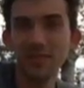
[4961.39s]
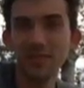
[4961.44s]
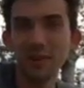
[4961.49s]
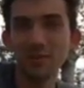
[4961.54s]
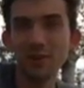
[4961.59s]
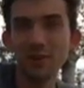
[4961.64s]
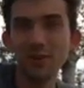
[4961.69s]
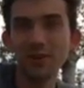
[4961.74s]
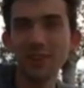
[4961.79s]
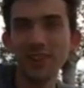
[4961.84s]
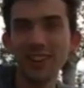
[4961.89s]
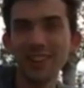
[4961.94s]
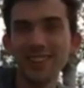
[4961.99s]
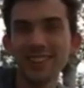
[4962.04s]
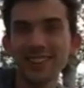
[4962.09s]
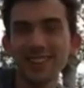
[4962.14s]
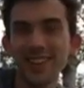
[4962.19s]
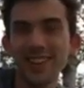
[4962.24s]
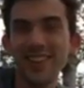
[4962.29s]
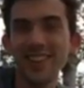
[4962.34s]
No proof, gotta
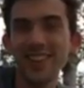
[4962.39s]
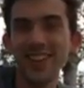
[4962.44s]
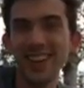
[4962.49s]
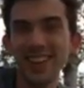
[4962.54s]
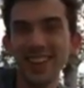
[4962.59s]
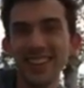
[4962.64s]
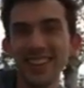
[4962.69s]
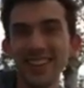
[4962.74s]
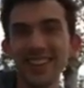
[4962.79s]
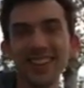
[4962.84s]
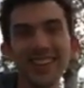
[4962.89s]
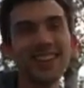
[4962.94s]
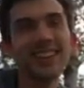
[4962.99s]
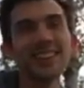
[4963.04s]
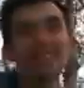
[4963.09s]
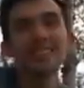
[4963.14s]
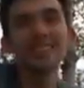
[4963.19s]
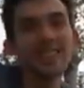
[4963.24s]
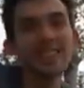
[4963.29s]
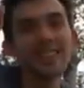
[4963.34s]
stream it.
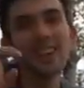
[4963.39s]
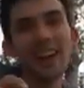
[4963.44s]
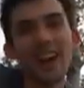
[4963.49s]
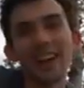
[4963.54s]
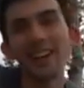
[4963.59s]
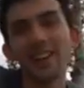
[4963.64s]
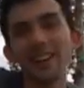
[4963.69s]
See, I